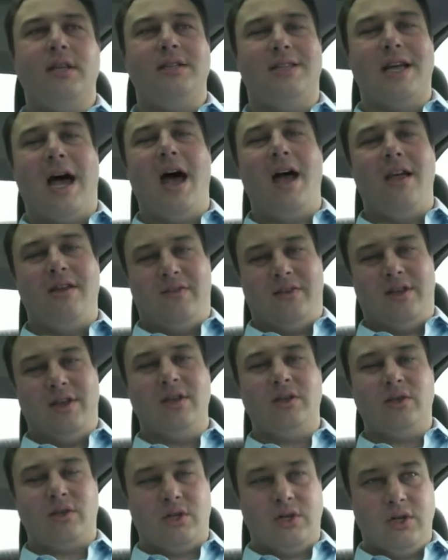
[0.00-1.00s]
dive
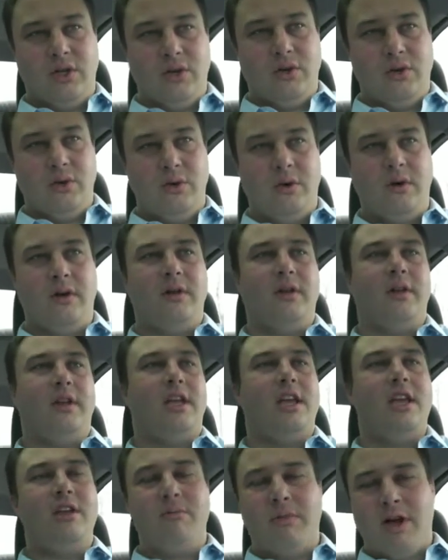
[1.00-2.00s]
into
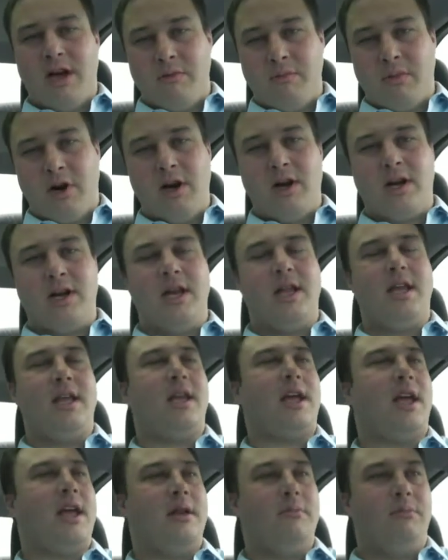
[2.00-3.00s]
inbound
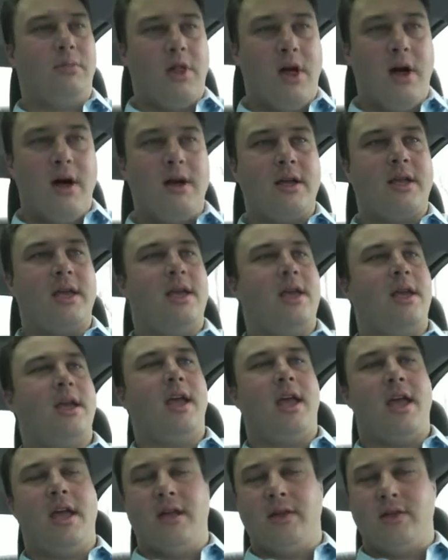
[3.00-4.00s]
marketing and
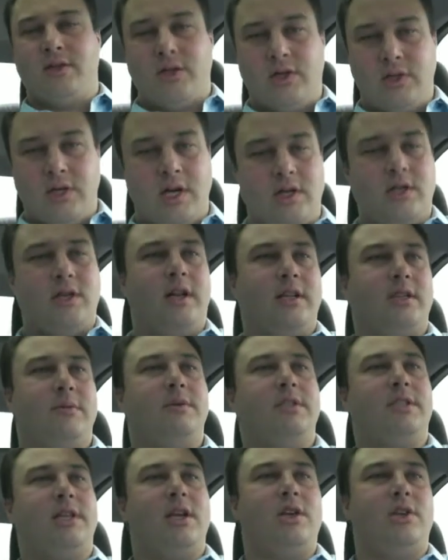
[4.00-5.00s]
blogging and search engine
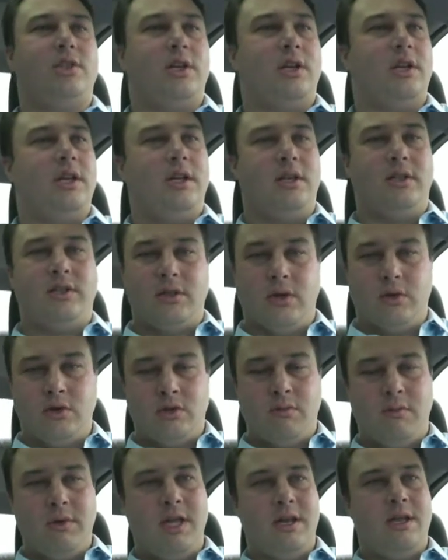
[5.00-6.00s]
optimization and
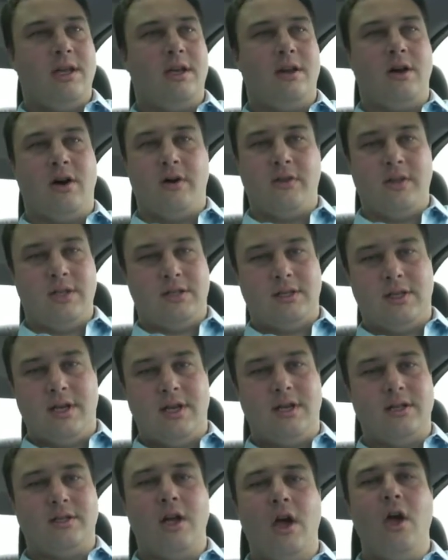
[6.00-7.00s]
social media and all these
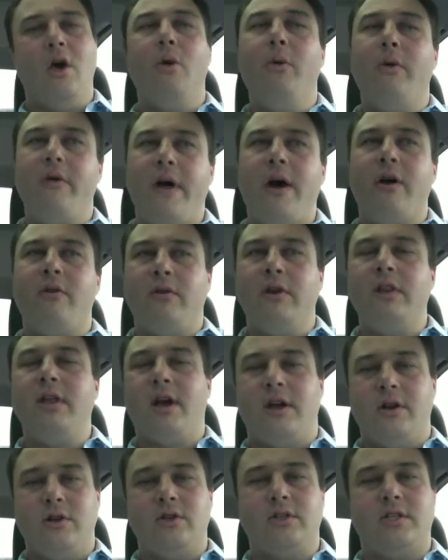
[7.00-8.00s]
things without
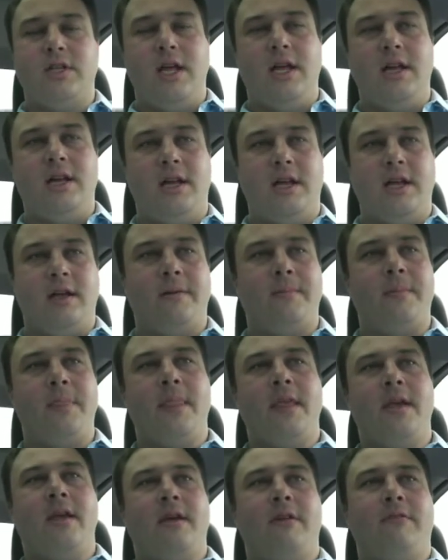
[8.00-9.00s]
really understanding
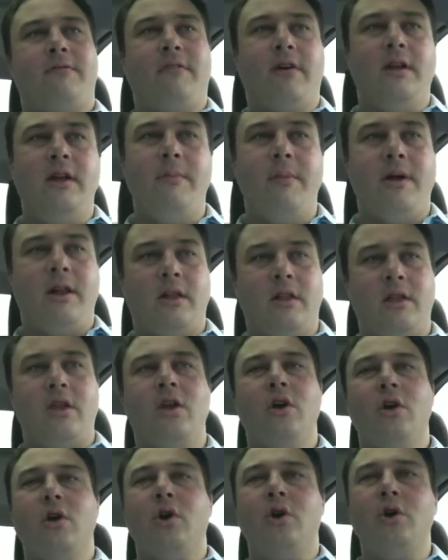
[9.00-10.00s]

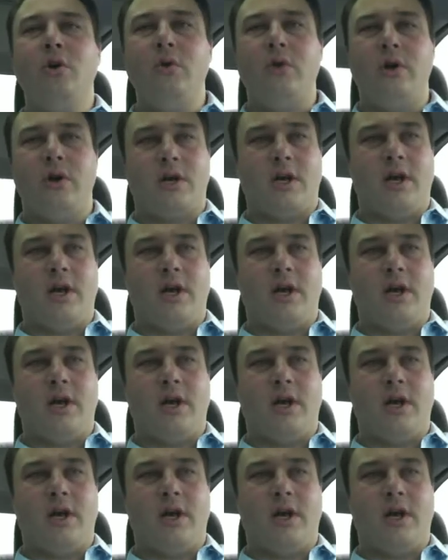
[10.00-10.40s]
fundamentally who their